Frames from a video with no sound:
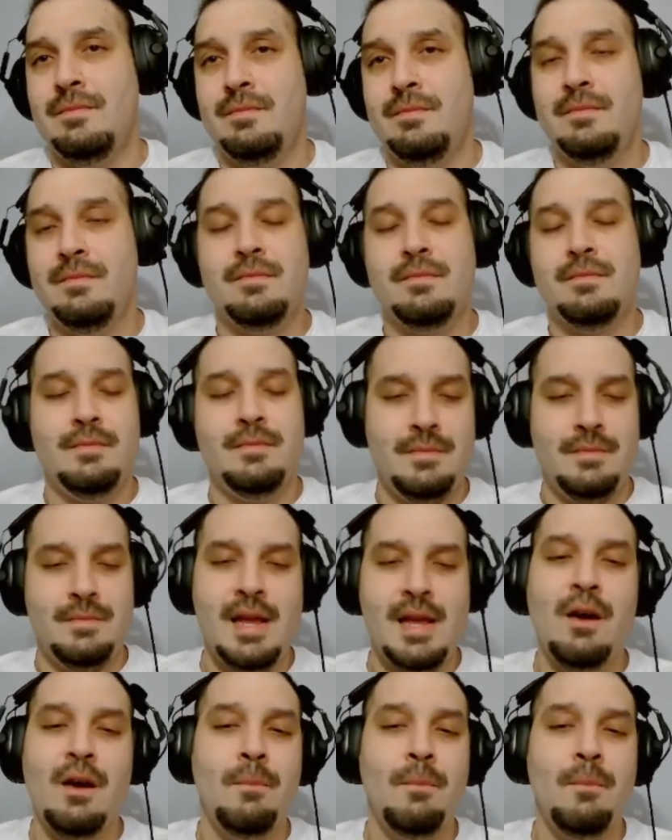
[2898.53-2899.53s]
Now,
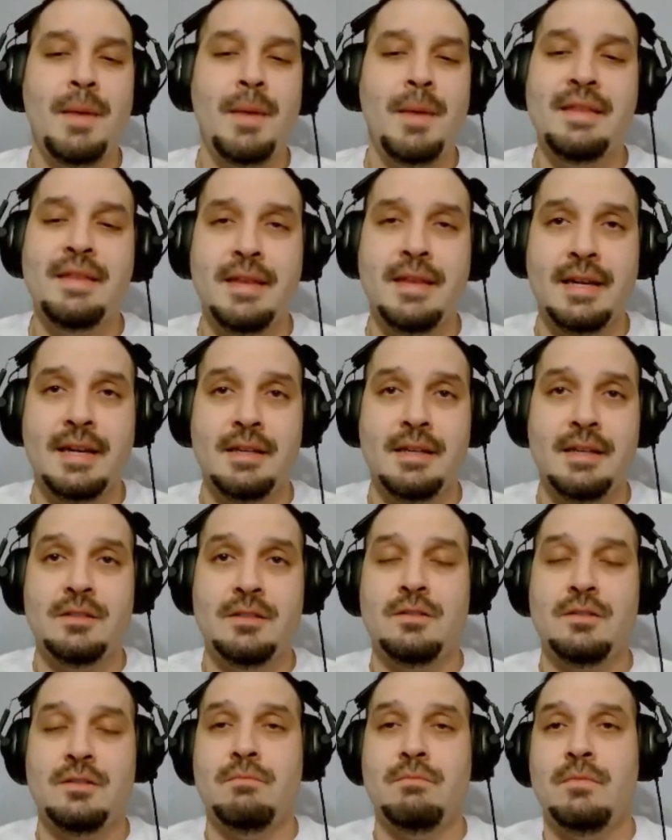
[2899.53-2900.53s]
my thing is,
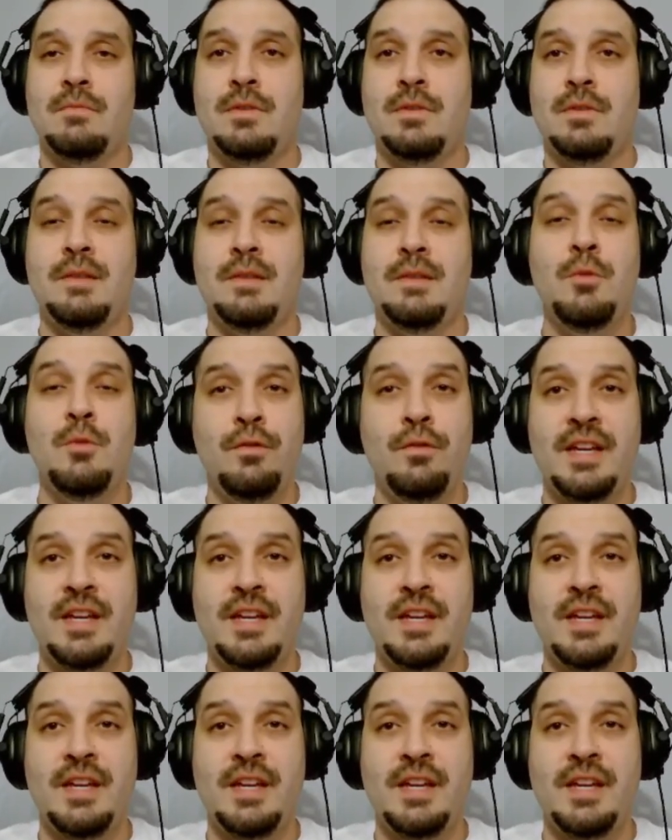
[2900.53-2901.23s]
the movie,